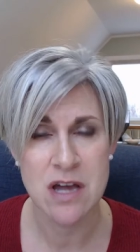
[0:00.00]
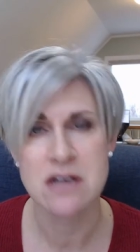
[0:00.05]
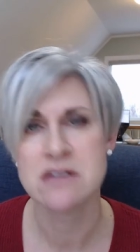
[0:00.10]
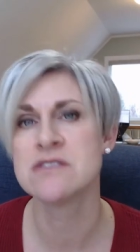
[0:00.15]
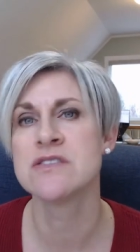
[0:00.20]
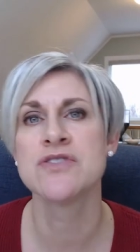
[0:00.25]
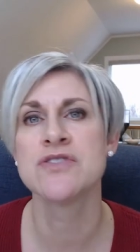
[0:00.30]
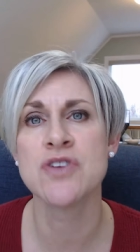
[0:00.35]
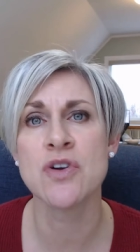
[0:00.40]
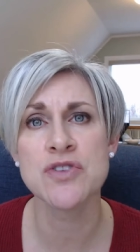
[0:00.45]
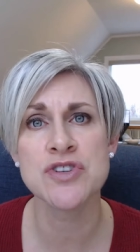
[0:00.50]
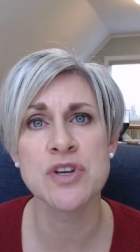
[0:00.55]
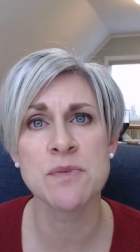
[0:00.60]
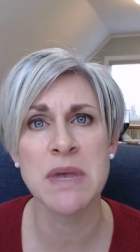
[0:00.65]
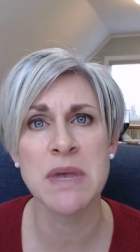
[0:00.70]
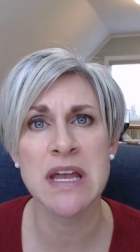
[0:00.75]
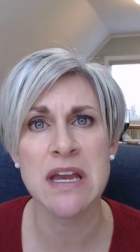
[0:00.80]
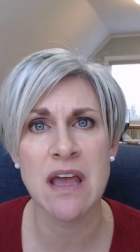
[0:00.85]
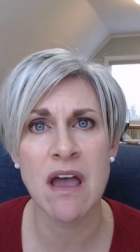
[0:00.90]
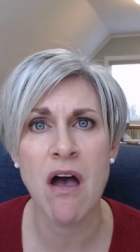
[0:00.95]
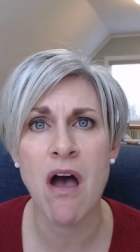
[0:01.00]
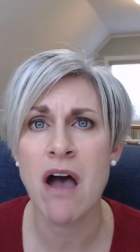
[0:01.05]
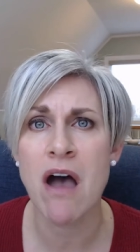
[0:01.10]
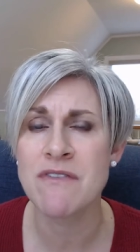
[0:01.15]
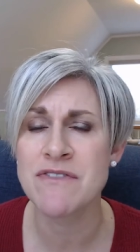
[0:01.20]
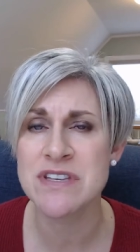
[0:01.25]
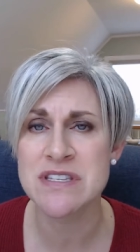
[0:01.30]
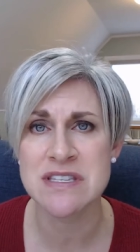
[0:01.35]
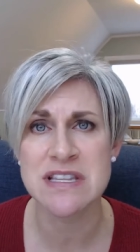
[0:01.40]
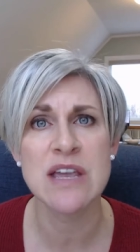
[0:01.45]
So, social media,
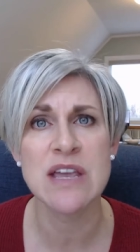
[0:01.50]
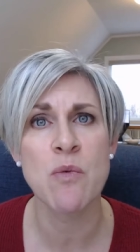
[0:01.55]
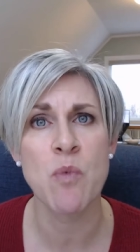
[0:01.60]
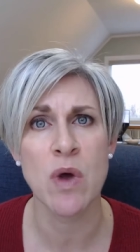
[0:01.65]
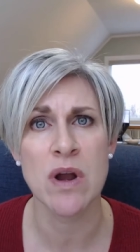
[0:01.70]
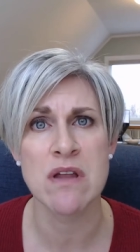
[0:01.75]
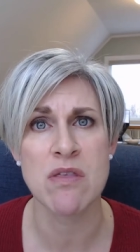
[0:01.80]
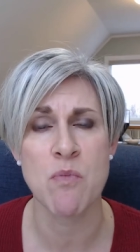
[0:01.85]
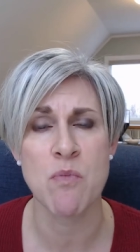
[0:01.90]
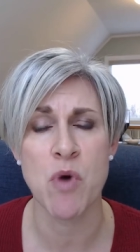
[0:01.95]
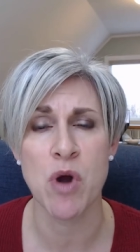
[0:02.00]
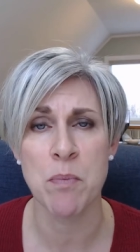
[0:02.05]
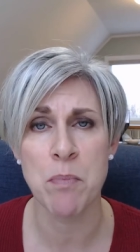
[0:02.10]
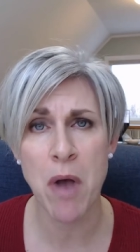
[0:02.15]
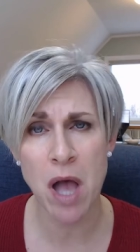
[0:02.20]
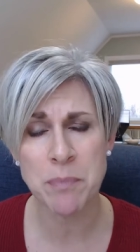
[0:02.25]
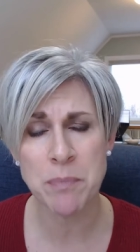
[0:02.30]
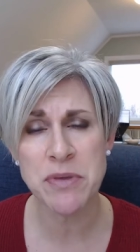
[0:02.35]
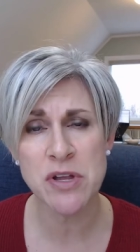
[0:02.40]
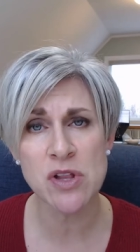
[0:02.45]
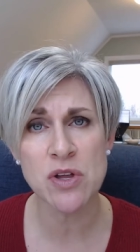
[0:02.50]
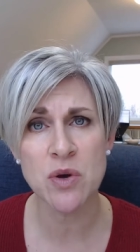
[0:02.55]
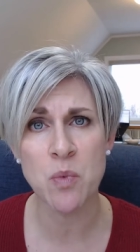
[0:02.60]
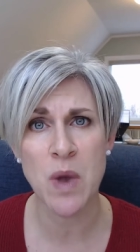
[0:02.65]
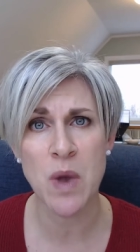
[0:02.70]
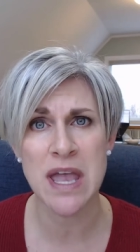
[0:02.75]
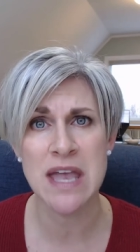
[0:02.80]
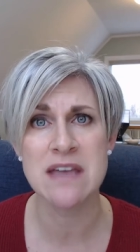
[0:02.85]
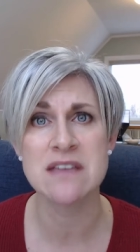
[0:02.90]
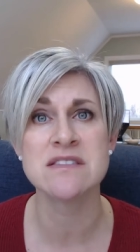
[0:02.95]
obviously, one of the more popular
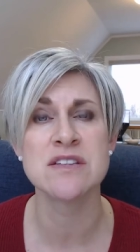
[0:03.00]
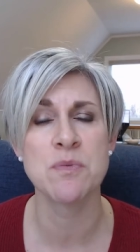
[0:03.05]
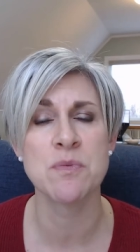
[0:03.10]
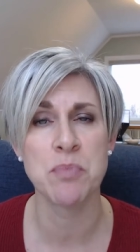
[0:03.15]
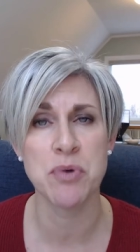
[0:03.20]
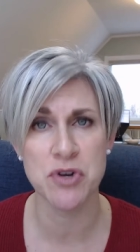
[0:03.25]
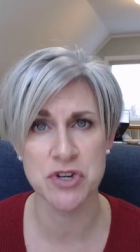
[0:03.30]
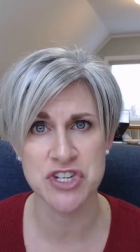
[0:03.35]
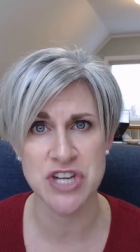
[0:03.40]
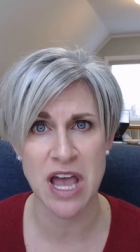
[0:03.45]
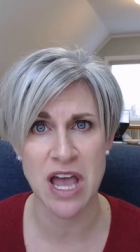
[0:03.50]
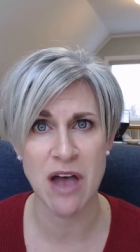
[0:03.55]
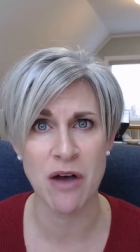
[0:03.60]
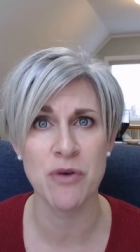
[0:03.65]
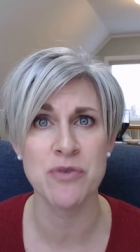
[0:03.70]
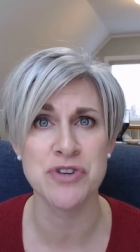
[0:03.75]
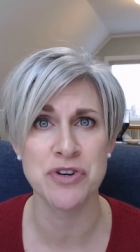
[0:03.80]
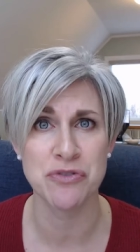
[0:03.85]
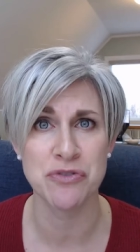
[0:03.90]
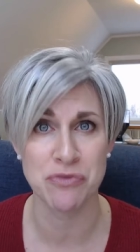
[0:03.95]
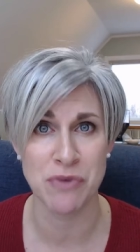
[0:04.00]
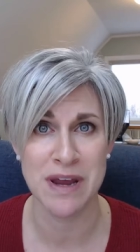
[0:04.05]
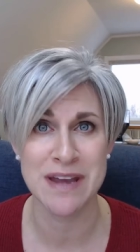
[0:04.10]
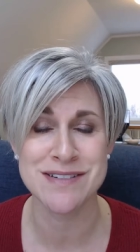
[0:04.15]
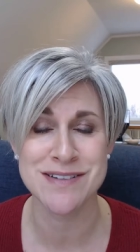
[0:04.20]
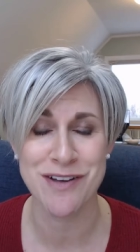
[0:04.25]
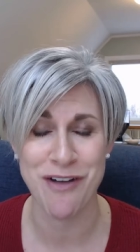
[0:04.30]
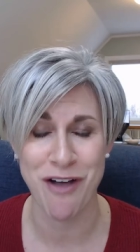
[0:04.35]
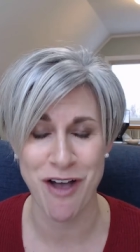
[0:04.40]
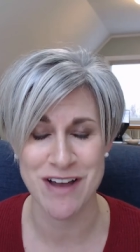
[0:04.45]
ways to push out
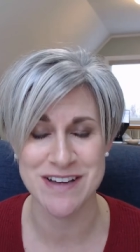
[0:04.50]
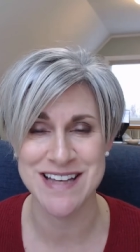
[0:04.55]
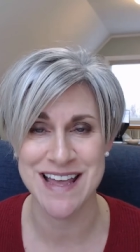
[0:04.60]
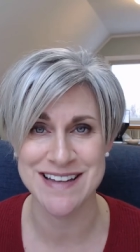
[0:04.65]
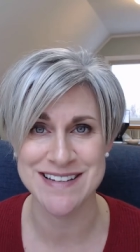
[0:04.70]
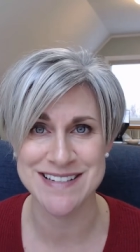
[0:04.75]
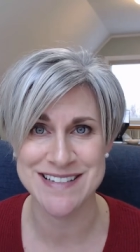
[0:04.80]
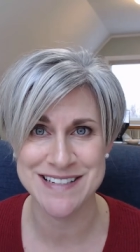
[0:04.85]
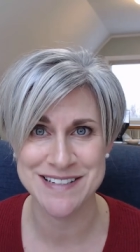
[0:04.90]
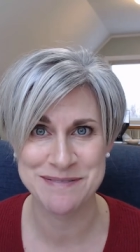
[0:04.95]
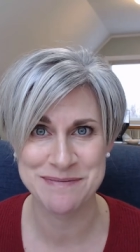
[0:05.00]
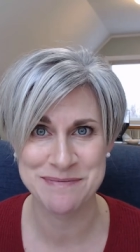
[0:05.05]
great content.